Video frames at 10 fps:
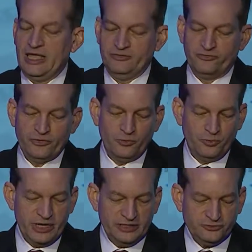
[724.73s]
And so
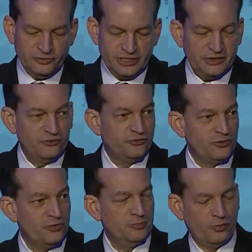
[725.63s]
reentry is
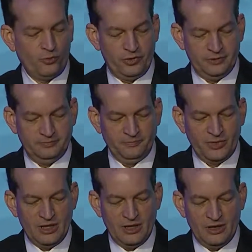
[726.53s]
so important.
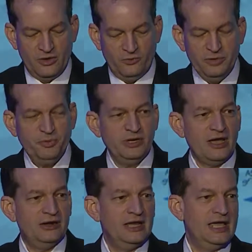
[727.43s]
We put
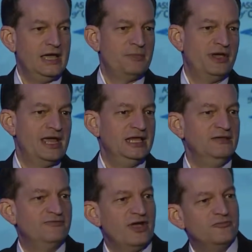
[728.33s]
out about
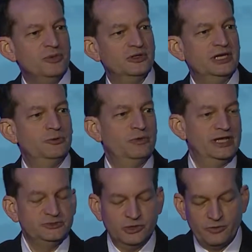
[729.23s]
$85 million in
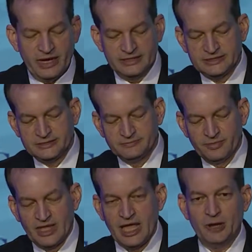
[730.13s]
reentry grants,
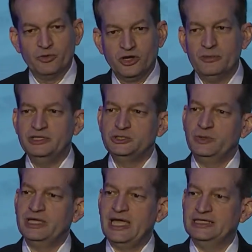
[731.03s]
and we're going to be
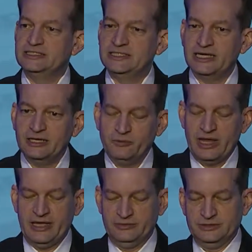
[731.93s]
doing a second
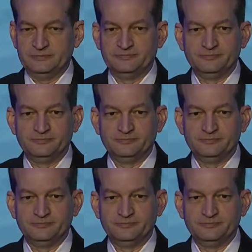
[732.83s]
round.